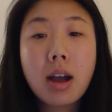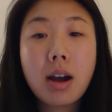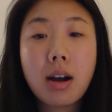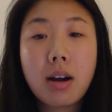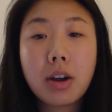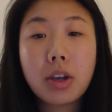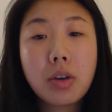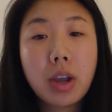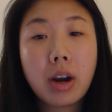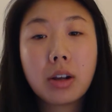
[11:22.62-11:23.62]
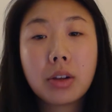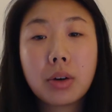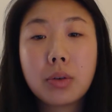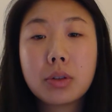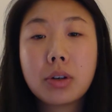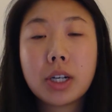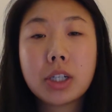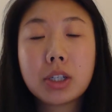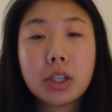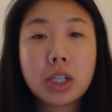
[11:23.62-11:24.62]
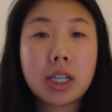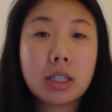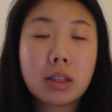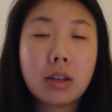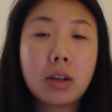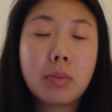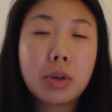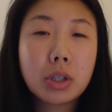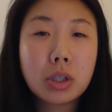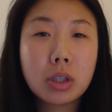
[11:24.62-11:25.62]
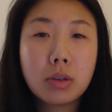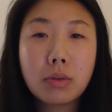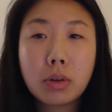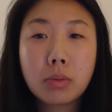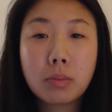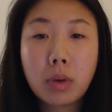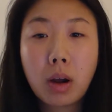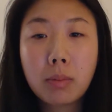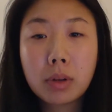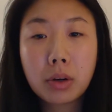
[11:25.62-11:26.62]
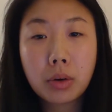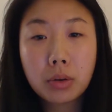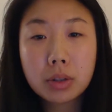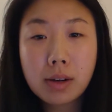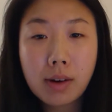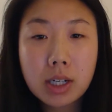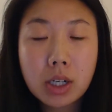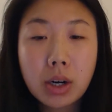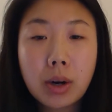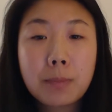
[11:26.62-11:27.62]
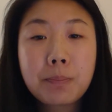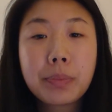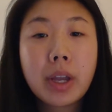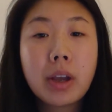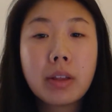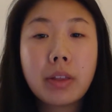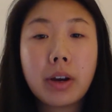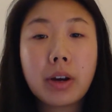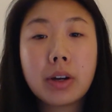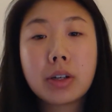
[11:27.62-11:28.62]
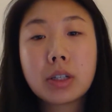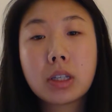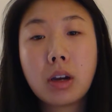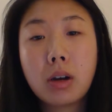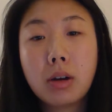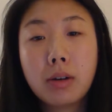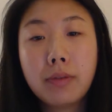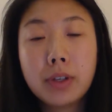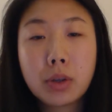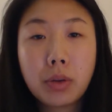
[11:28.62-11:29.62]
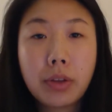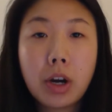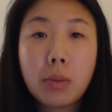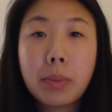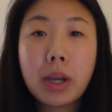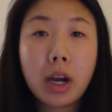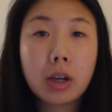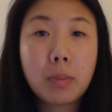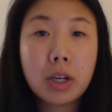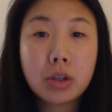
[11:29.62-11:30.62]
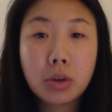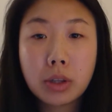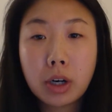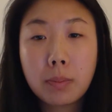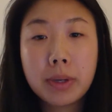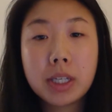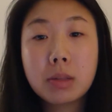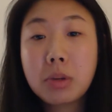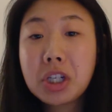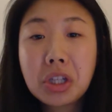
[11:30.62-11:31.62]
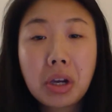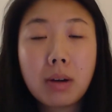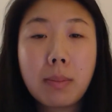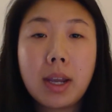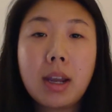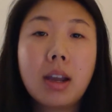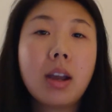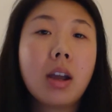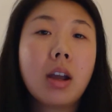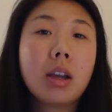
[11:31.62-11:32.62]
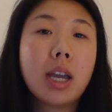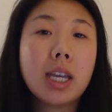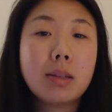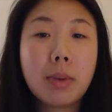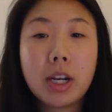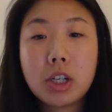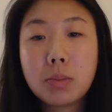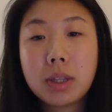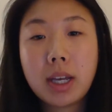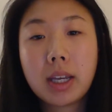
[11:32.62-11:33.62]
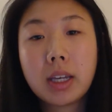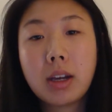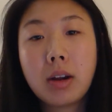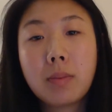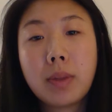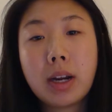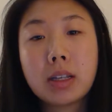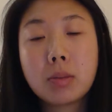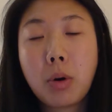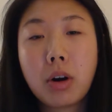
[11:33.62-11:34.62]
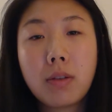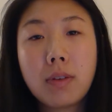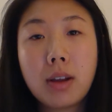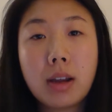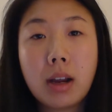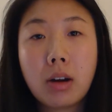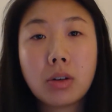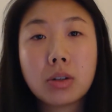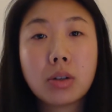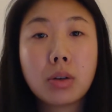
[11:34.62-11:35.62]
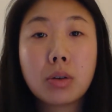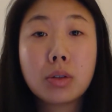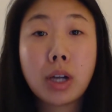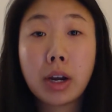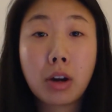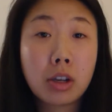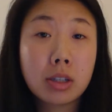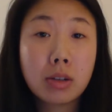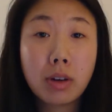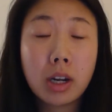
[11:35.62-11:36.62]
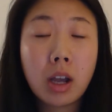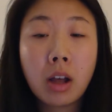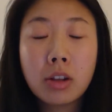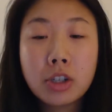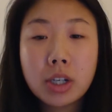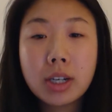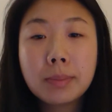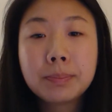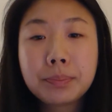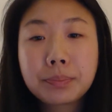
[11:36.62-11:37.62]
acute care clinical director, such as the emergency room clinical director. There's physical therapy, occupational therapy, speech therapy, case management that is part of it, and also diagnostic radiology.